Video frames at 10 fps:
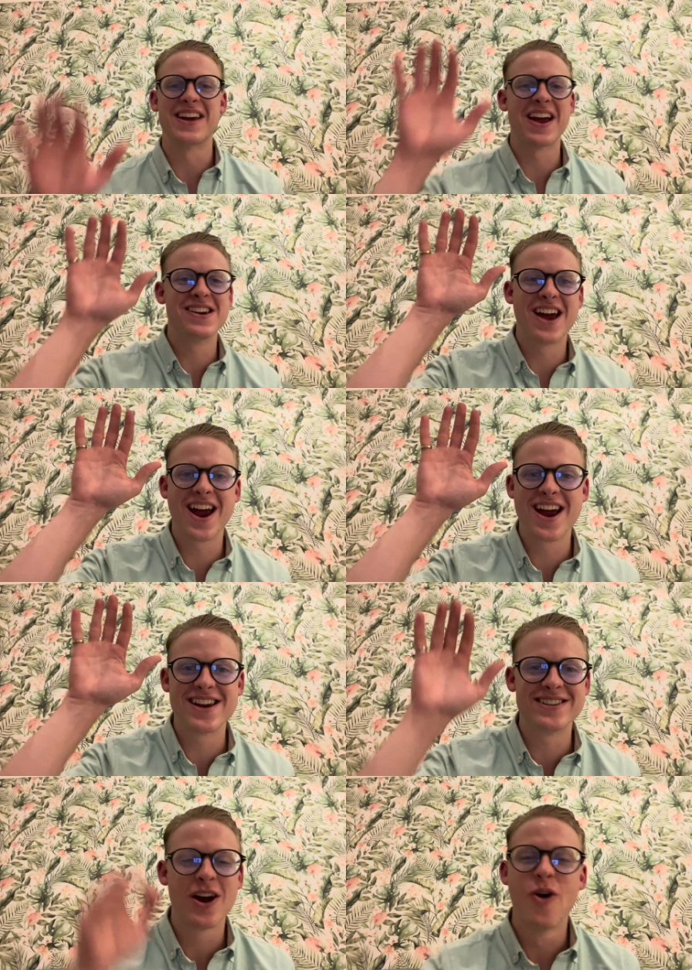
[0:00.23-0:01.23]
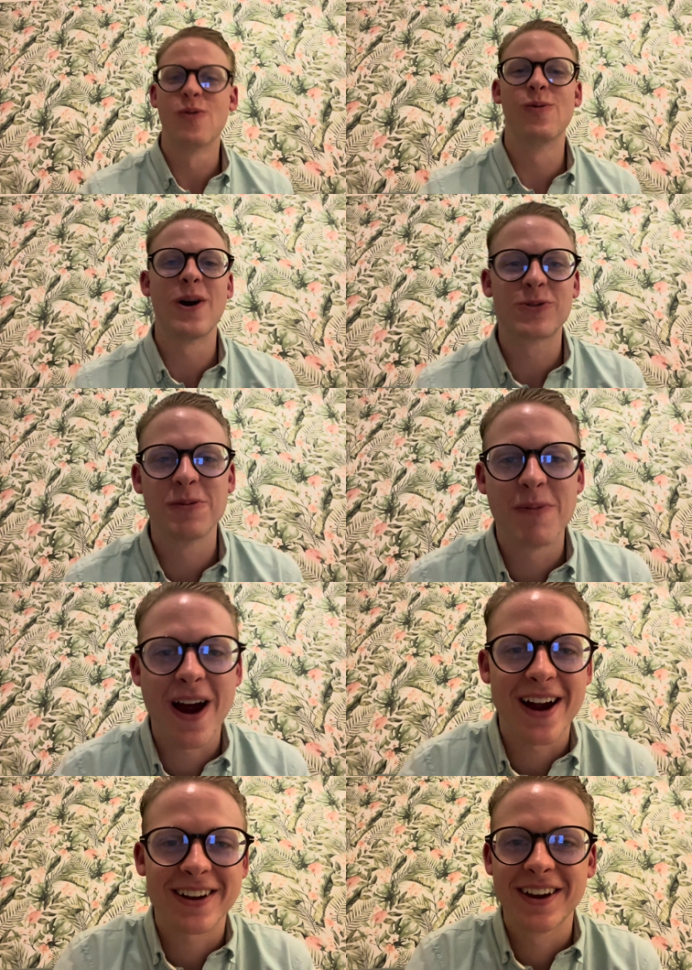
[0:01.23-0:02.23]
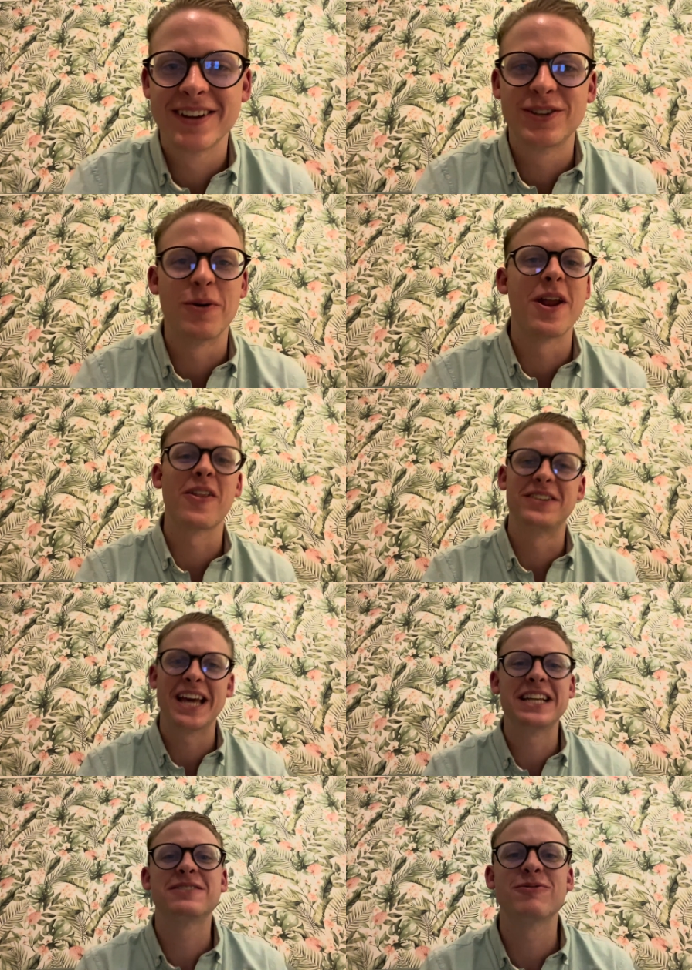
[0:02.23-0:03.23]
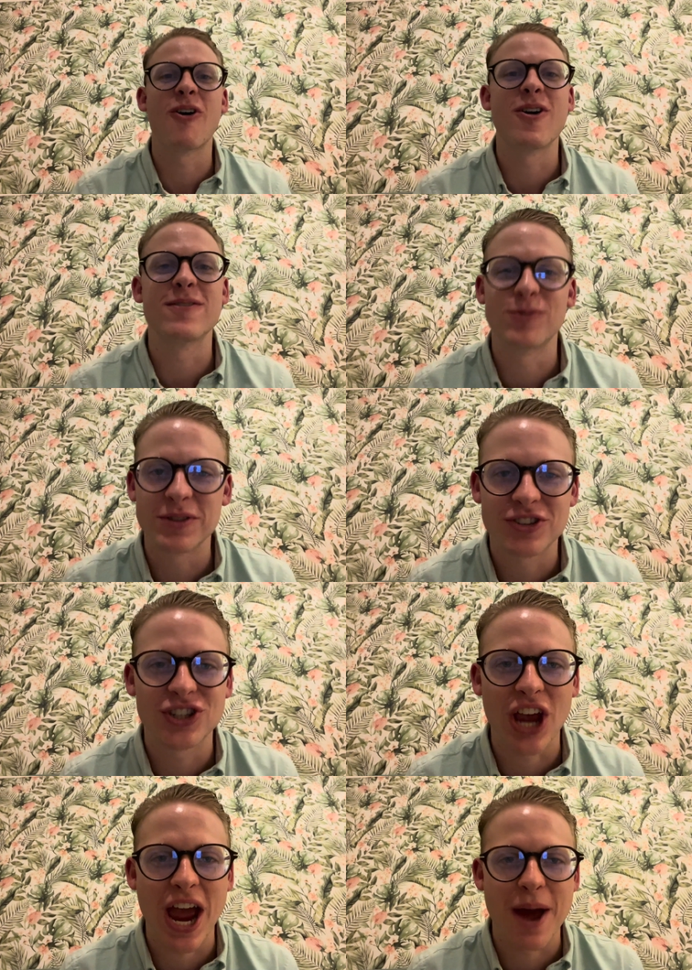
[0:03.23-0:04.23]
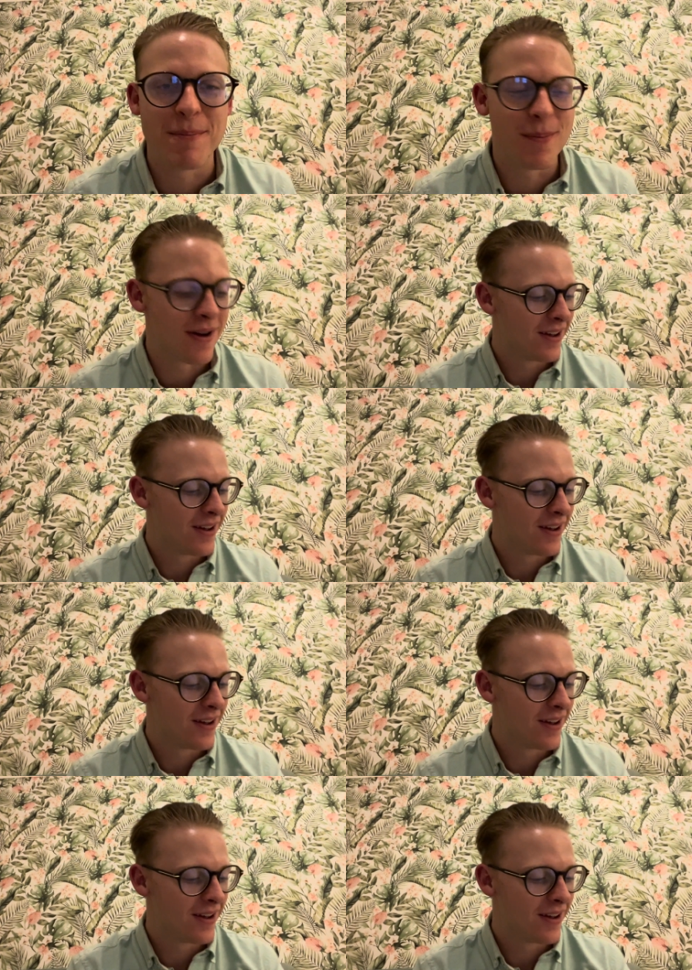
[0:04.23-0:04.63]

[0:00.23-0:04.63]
hey, hey, welcome back to another Take 5 with Sam.